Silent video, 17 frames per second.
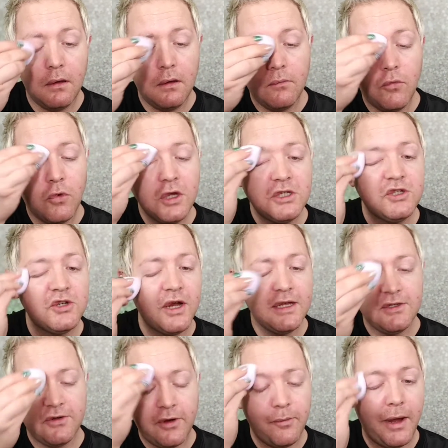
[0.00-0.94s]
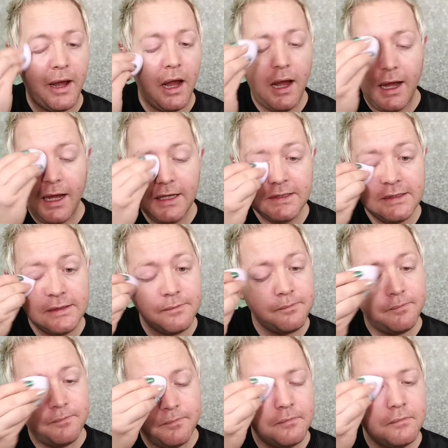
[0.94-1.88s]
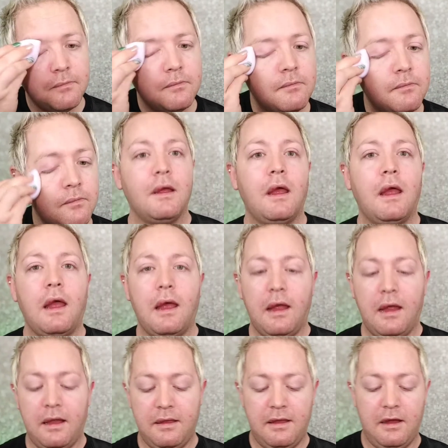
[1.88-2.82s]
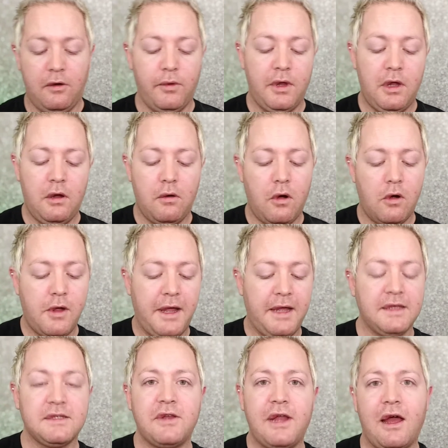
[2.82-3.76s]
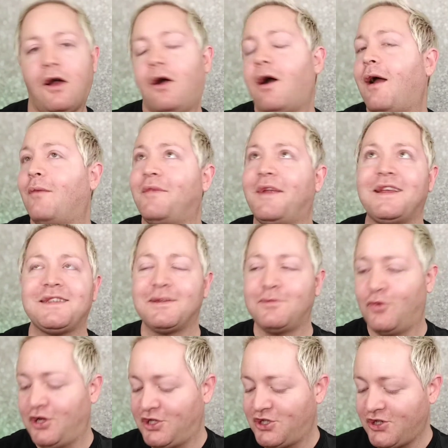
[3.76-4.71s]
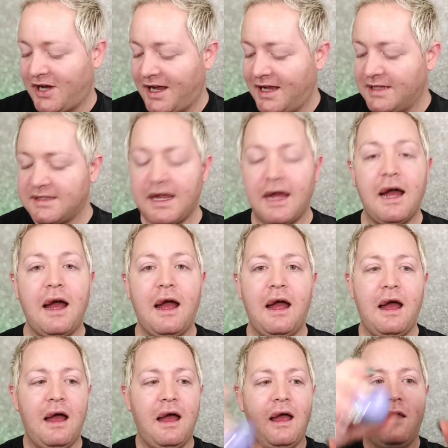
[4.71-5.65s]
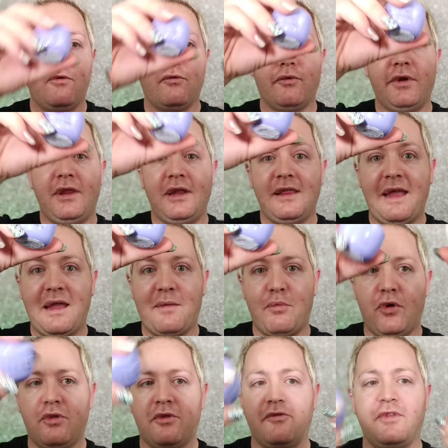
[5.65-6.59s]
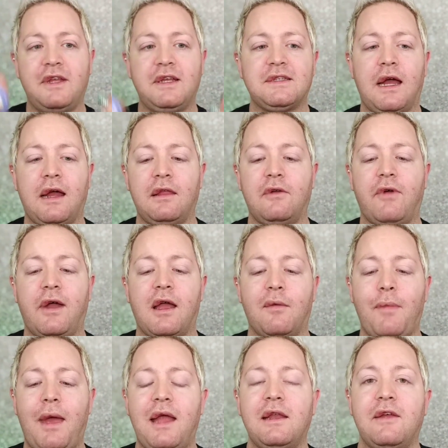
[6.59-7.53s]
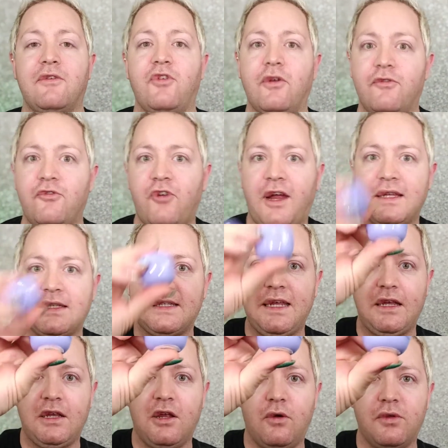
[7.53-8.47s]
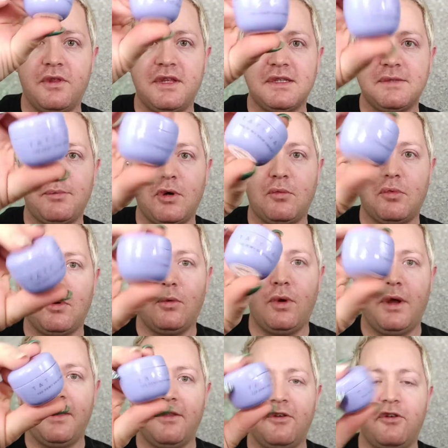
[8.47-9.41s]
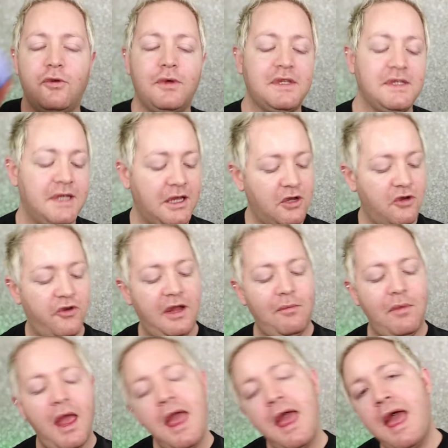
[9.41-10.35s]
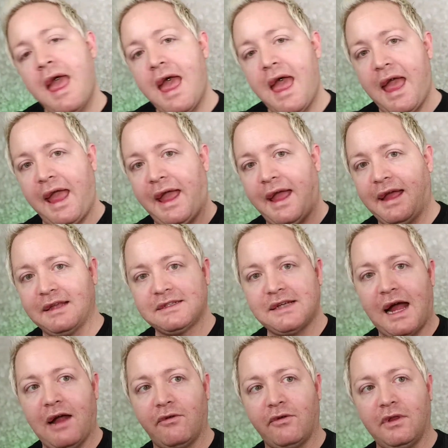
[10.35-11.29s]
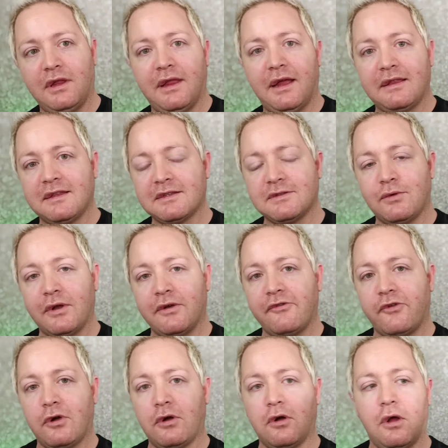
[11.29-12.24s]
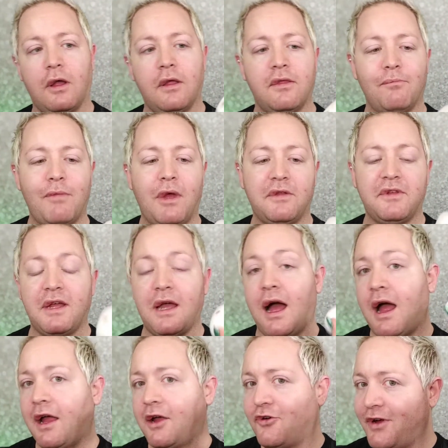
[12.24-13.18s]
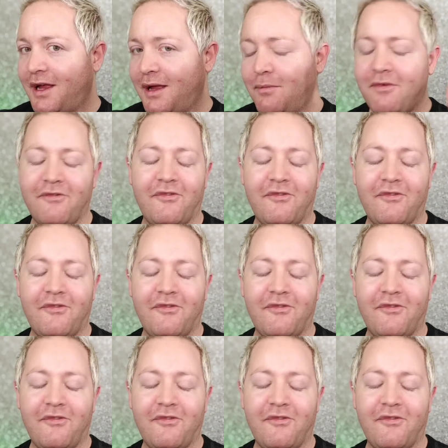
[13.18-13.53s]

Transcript: Moisturizer on my eyes. And there we go. Okay, so now I'm nice and moisturized. I really like both of these, highly recommend. If you have dry skin, go with this purple one, the Dewy Skin Cream. And I really like this one for Melting Eye Cream.